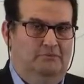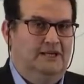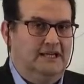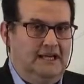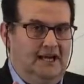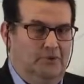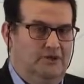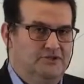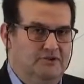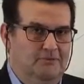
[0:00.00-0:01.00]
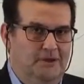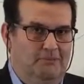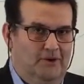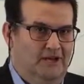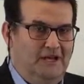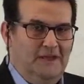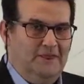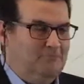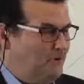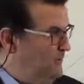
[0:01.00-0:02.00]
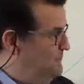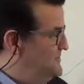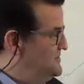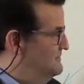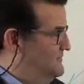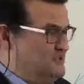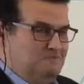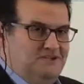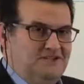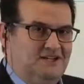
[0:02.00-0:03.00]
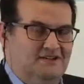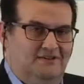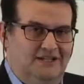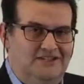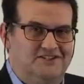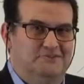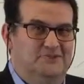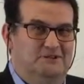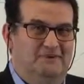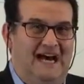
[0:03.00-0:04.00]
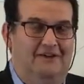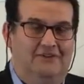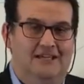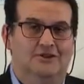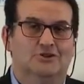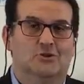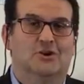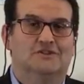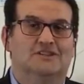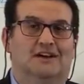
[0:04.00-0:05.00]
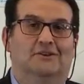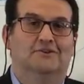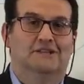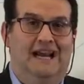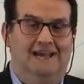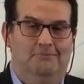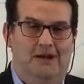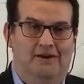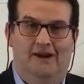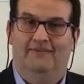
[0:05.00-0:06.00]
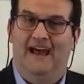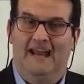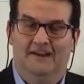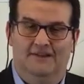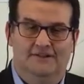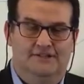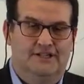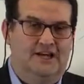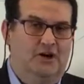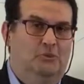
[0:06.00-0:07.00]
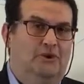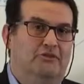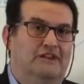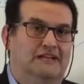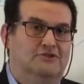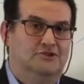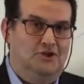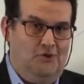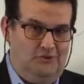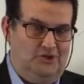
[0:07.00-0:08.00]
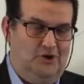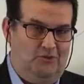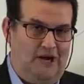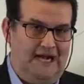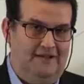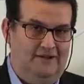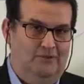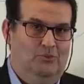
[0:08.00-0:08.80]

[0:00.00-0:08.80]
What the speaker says: But again, I want you to remember, the purpose of this particular lesson was about the short seller's nightmare, and that is when things don't go right.